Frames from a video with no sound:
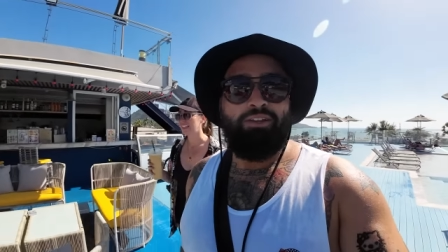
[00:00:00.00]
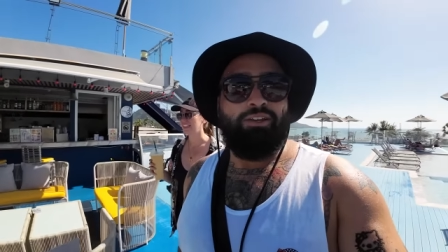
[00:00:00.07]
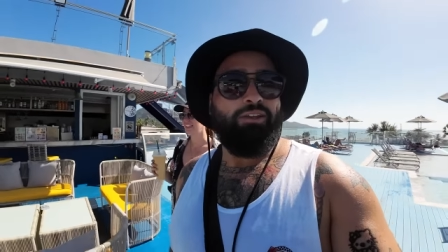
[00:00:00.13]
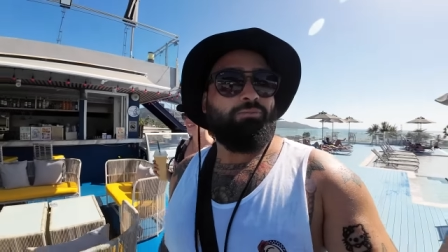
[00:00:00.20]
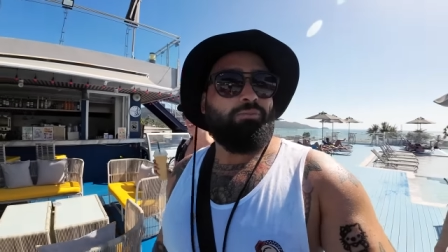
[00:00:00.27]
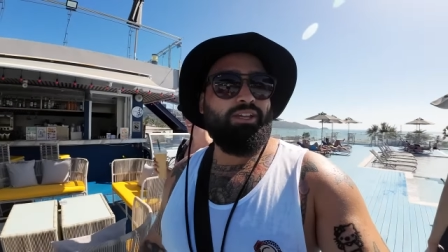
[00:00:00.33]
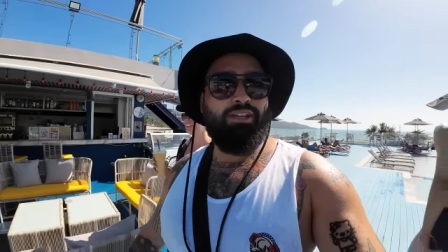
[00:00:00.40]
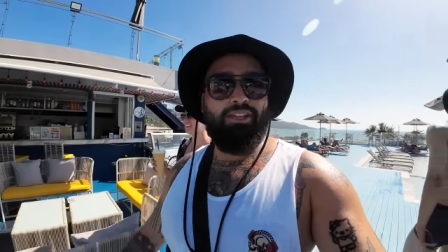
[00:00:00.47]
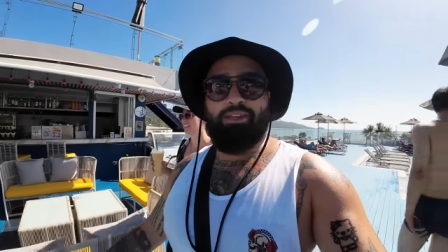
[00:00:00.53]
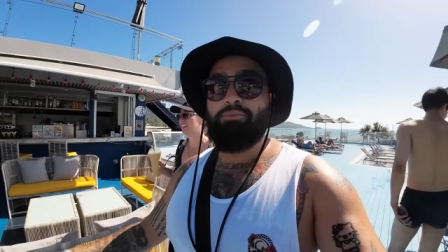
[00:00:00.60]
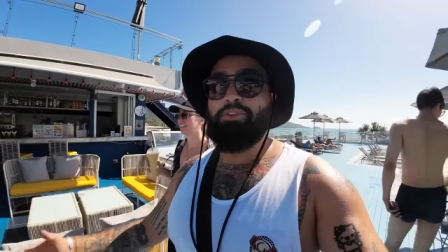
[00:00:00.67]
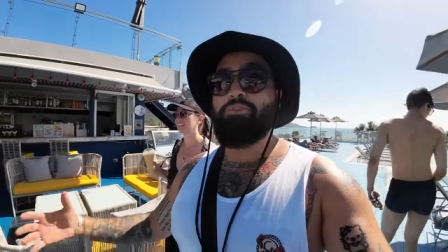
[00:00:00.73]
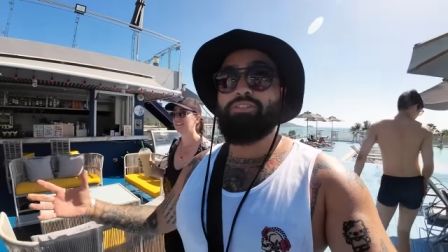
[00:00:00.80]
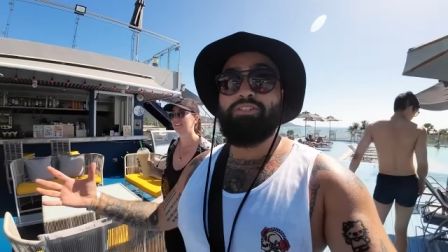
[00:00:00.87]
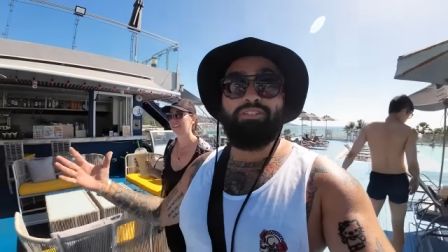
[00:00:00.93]
Yeah. But yeah, let
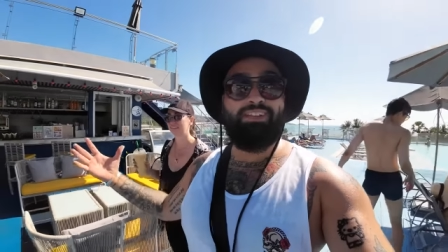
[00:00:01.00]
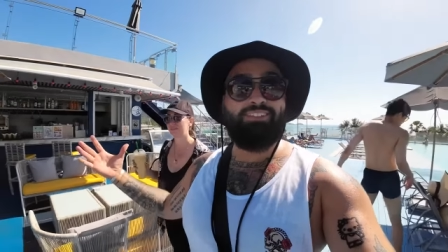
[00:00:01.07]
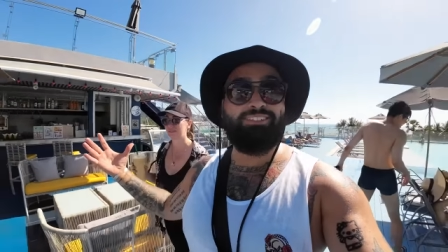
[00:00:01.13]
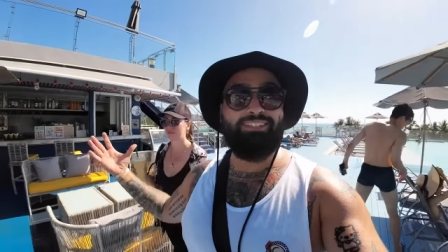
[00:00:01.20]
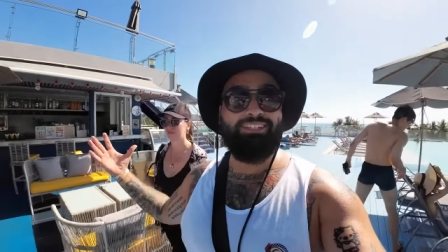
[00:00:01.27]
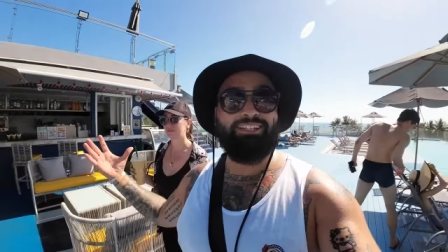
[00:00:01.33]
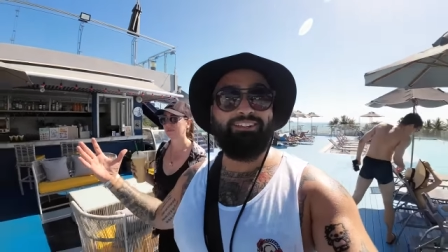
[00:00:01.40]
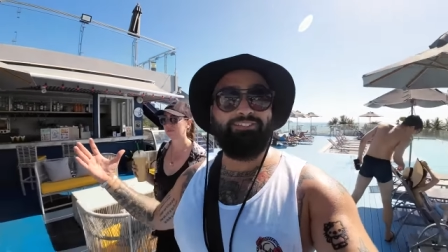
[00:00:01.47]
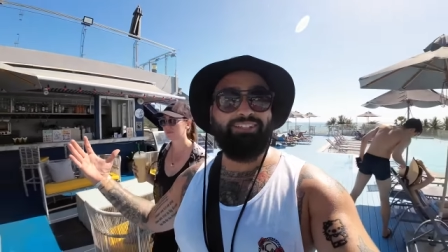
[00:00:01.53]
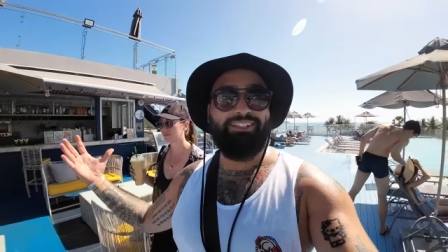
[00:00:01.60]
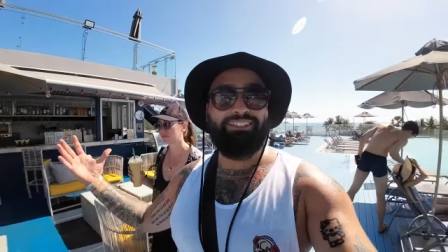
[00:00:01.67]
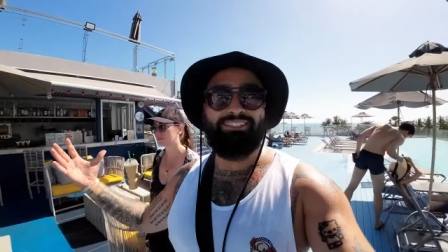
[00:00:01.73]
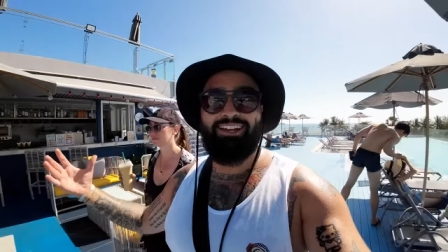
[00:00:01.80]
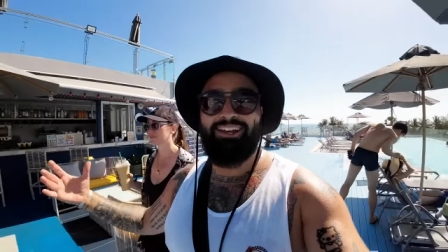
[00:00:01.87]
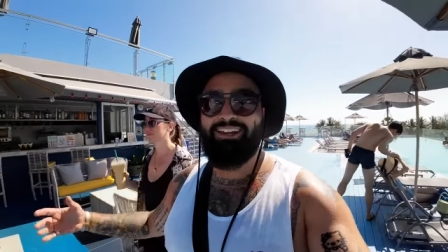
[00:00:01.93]
me know what you guys think of
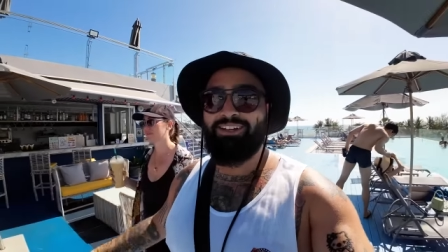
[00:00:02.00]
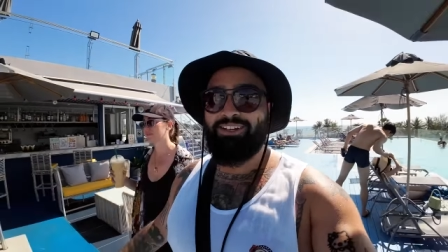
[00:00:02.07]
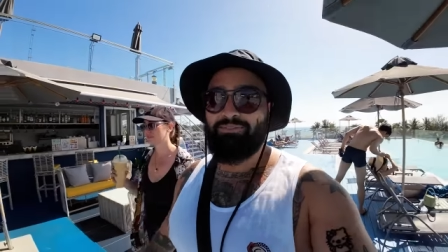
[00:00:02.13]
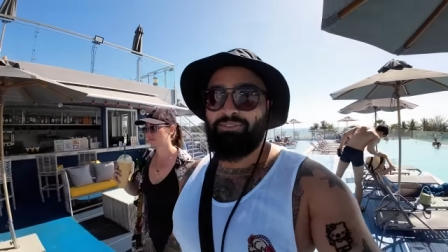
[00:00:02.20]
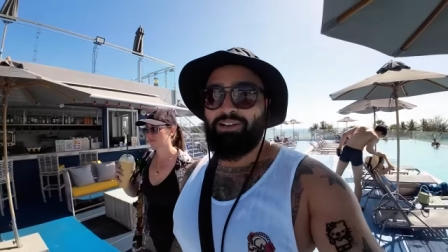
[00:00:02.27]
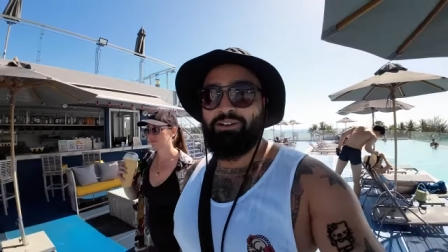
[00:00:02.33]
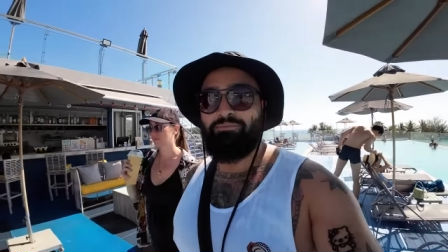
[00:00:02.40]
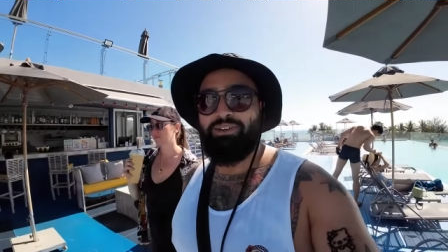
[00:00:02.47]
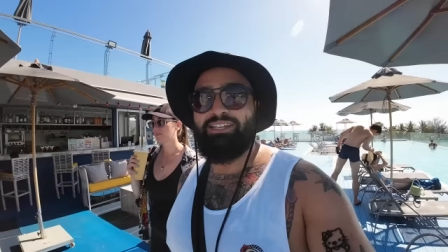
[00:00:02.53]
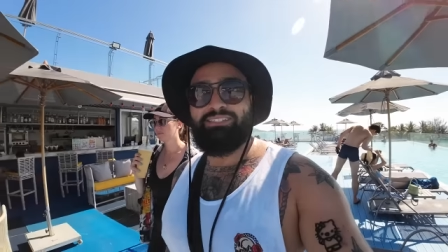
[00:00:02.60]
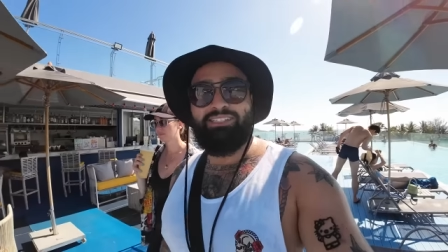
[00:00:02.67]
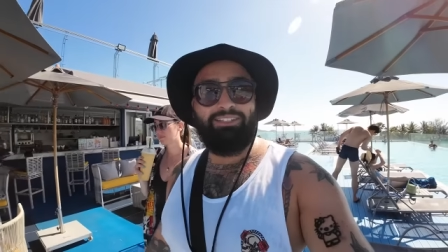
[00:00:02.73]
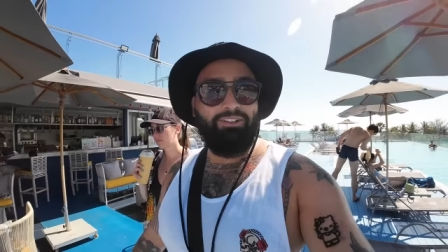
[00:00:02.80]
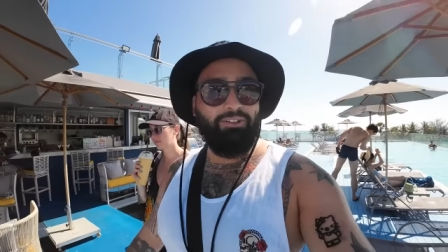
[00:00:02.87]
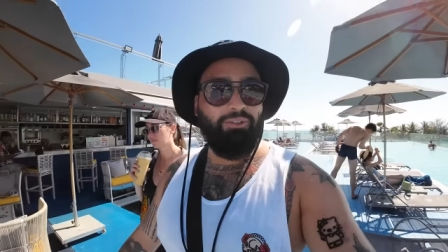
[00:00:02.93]
this um,
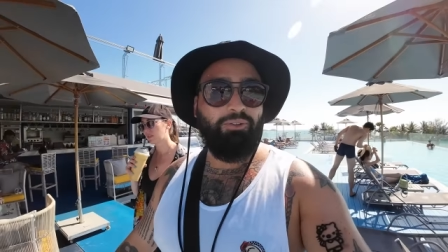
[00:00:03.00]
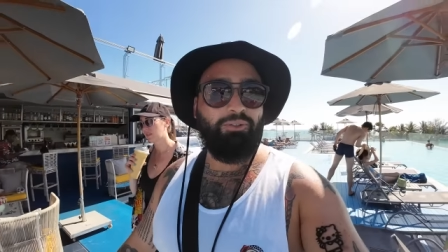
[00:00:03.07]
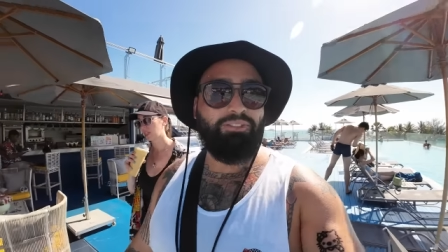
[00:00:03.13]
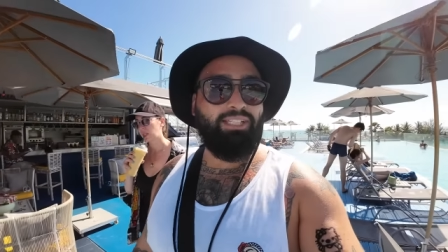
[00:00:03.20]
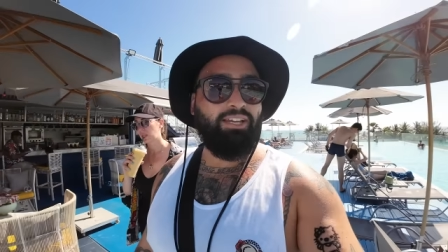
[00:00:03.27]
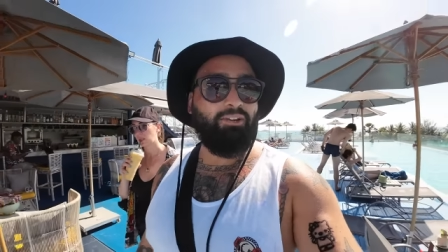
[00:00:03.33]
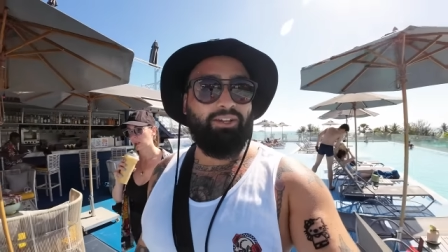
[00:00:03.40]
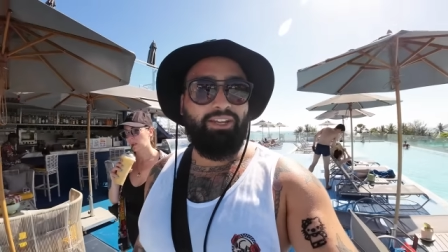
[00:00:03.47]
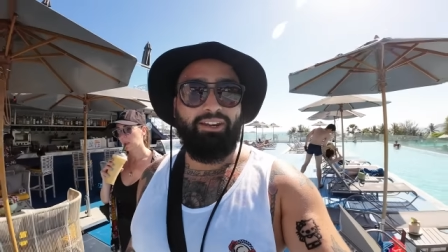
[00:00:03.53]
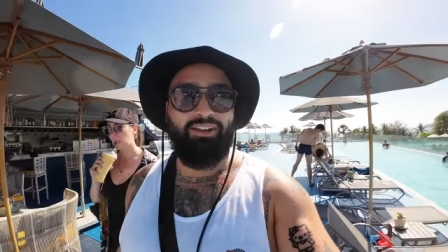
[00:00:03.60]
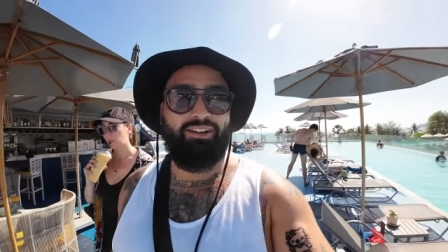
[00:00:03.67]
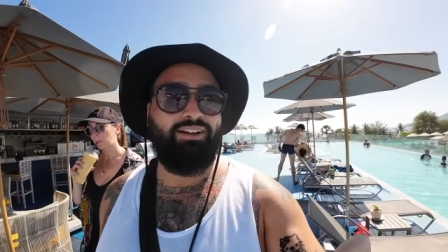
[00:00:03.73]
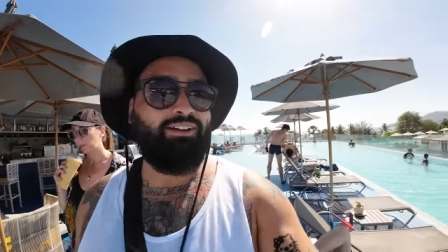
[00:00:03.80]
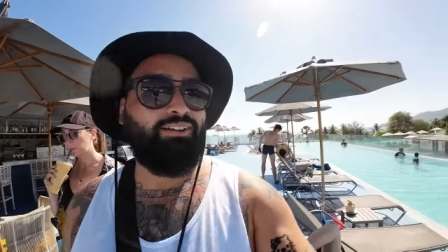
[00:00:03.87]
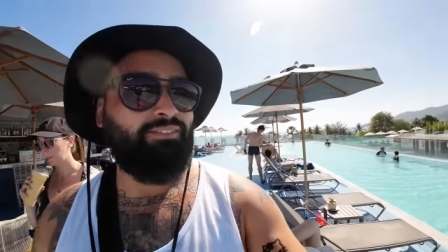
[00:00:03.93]
amazing little hotel here.